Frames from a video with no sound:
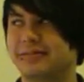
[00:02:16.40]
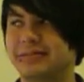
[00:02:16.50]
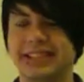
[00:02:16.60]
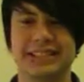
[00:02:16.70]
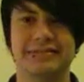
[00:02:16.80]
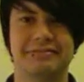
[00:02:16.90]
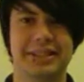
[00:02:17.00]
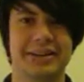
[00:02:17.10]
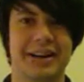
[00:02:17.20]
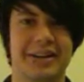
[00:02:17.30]
he's
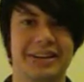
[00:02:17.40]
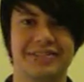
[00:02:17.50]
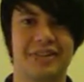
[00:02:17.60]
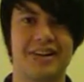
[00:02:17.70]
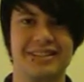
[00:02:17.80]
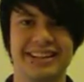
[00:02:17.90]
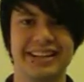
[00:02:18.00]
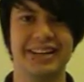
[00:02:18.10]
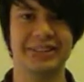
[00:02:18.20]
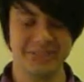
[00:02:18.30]
doing it on, as far as I
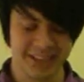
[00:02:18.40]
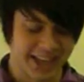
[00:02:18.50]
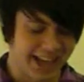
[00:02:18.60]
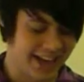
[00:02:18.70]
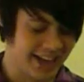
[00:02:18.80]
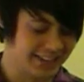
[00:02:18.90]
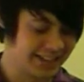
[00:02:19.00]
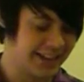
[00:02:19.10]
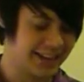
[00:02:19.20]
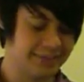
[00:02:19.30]
know.
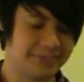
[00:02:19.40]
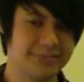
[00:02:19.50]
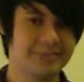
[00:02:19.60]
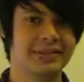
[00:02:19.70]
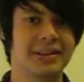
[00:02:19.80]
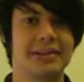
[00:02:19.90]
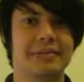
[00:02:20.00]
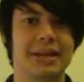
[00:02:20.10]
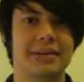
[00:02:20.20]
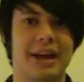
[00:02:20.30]
And
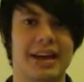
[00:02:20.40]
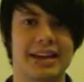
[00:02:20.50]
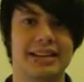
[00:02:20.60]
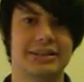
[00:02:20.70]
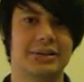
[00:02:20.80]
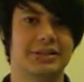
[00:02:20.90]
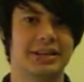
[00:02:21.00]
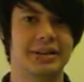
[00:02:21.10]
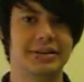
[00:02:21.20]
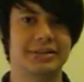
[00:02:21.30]
Mime is
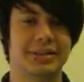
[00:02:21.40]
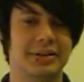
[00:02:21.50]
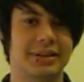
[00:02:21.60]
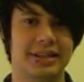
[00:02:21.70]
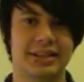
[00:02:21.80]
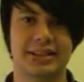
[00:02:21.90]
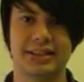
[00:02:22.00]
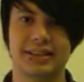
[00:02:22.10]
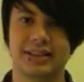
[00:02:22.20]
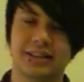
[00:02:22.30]
also doing
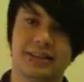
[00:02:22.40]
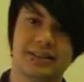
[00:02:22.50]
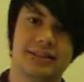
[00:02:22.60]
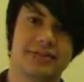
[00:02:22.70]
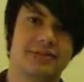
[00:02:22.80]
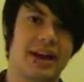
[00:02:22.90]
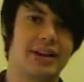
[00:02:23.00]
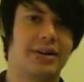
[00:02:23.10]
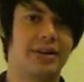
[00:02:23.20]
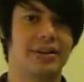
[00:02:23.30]

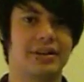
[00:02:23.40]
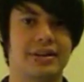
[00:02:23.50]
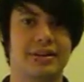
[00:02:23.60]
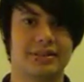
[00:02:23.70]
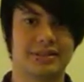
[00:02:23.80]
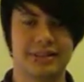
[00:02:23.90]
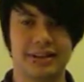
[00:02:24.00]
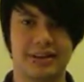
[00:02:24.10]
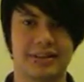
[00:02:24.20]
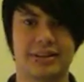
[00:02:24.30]
VEDD on her
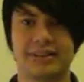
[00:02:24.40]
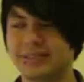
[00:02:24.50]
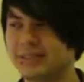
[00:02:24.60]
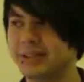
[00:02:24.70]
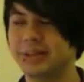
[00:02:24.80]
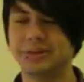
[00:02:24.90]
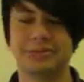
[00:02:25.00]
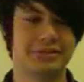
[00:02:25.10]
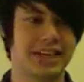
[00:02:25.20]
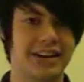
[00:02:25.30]
other new
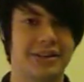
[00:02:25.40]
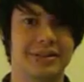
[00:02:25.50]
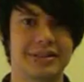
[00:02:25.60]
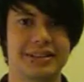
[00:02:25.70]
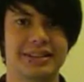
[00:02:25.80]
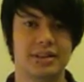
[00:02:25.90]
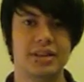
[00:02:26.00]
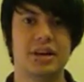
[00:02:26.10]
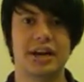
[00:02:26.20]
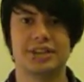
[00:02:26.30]
channel.
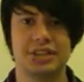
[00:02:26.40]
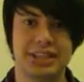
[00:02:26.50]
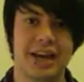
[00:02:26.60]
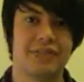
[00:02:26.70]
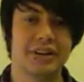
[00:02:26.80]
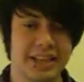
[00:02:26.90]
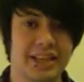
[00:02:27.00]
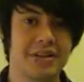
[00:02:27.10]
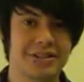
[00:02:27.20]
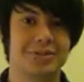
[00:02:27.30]
You guys should definitely
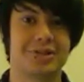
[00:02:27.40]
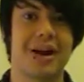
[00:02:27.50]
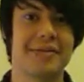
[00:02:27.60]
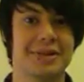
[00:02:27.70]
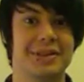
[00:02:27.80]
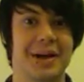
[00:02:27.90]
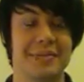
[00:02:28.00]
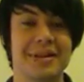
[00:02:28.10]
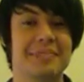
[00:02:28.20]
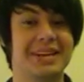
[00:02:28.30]
go subscribe to
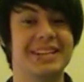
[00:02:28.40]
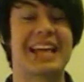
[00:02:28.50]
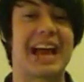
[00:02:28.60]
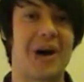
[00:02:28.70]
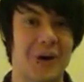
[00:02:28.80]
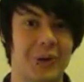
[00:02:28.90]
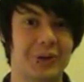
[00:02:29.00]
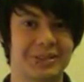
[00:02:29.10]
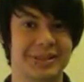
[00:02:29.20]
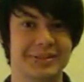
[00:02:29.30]
them because they are
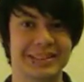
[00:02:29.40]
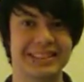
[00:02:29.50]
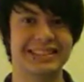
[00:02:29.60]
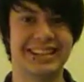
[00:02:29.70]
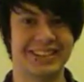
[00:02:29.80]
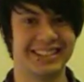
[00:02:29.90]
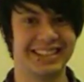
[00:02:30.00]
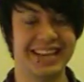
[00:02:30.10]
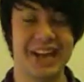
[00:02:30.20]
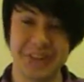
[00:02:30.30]
awesome.
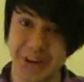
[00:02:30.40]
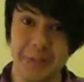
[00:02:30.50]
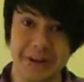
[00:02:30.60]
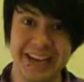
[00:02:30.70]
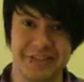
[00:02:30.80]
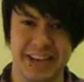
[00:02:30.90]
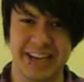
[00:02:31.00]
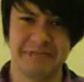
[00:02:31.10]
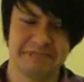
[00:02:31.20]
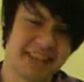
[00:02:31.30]
Seriously, if you don't believe
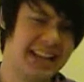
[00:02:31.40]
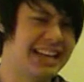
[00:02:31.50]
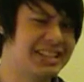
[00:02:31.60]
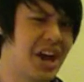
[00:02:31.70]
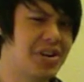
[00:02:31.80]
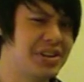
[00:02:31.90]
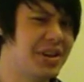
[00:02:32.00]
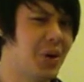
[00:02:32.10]
me, let's go to the